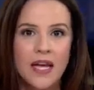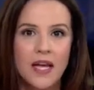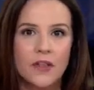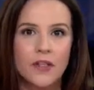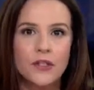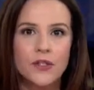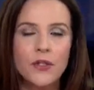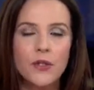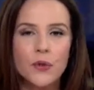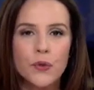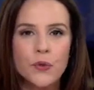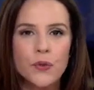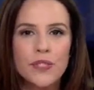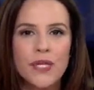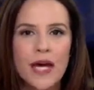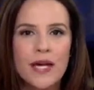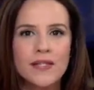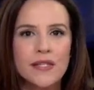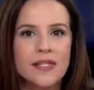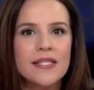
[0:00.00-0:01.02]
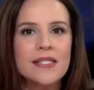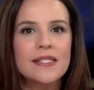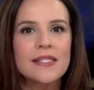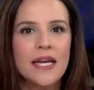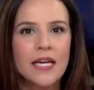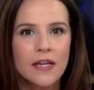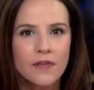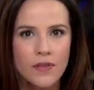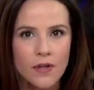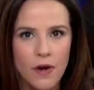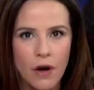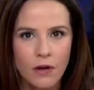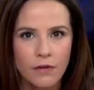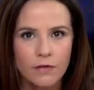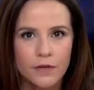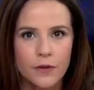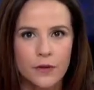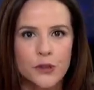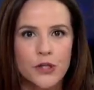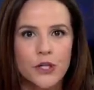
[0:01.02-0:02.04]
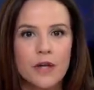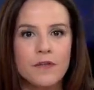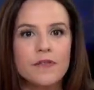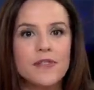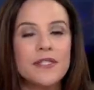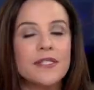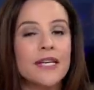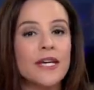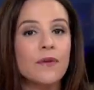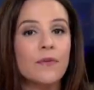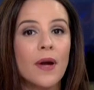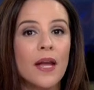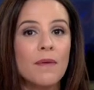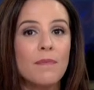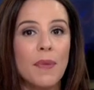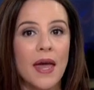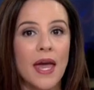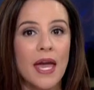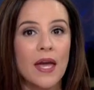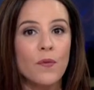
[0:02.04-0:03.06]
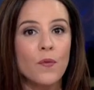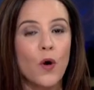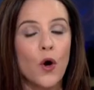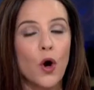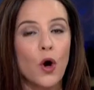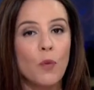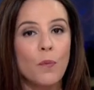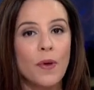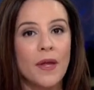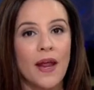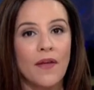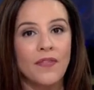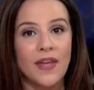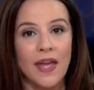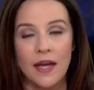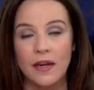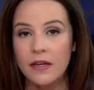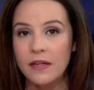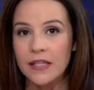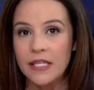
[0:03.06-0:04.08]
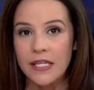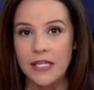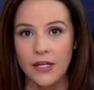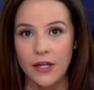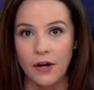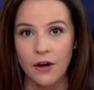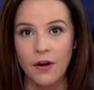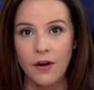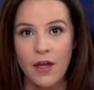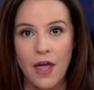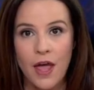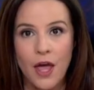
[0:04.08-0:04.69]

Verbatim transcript: The zoo says a state of the art version of Stingray Bay will open at the end of the year.